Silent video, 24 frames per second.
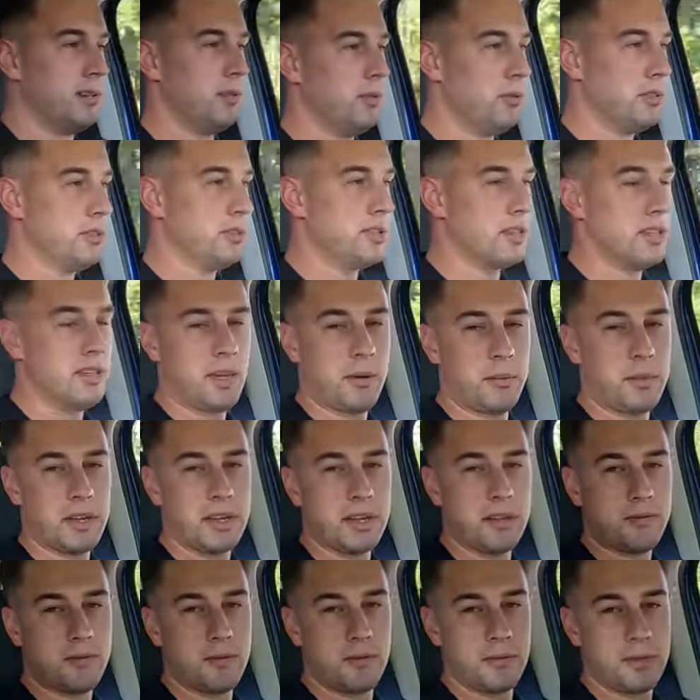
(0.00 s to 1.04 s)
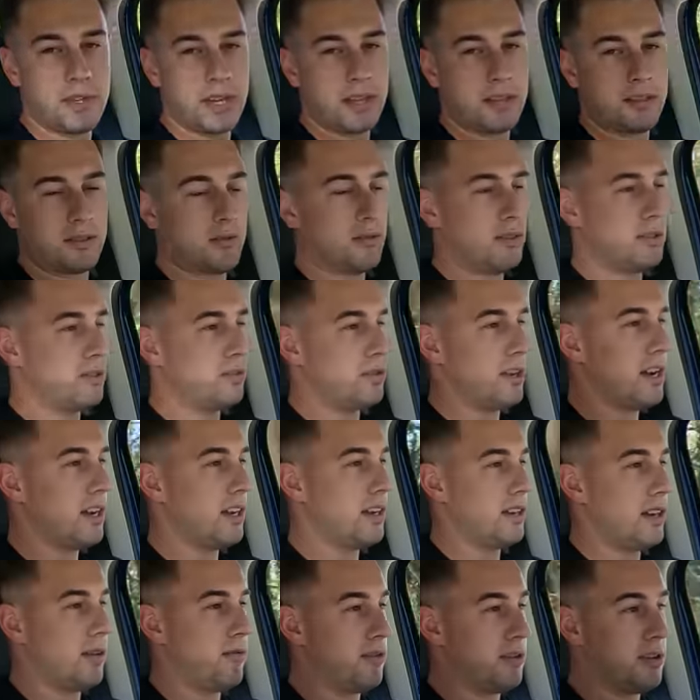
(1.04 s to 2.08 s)
we'll see. I mean, if you take it to the
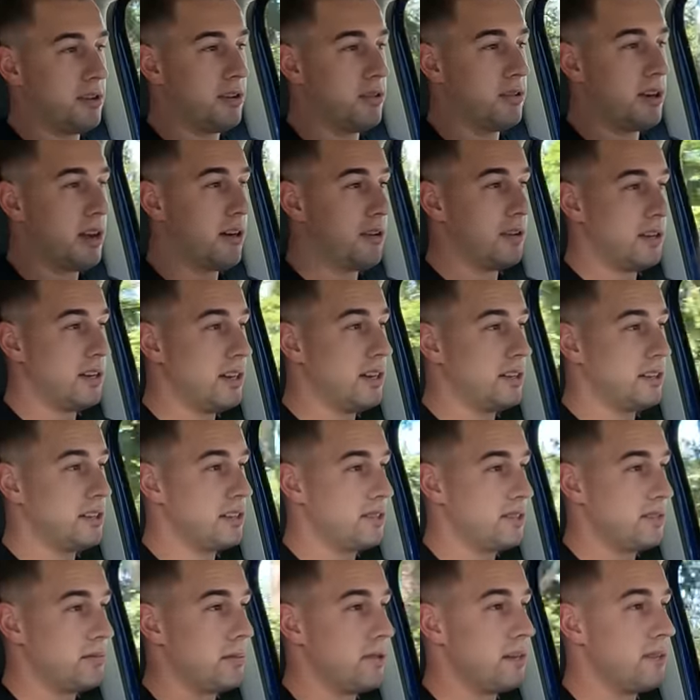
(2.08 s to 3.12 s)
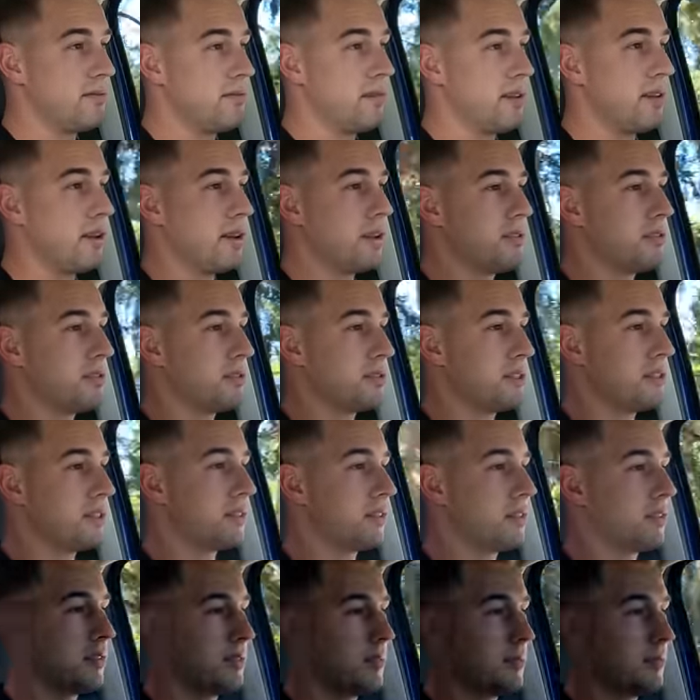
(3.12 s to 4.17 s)
track, I want to know how it does. It'd be very interesting.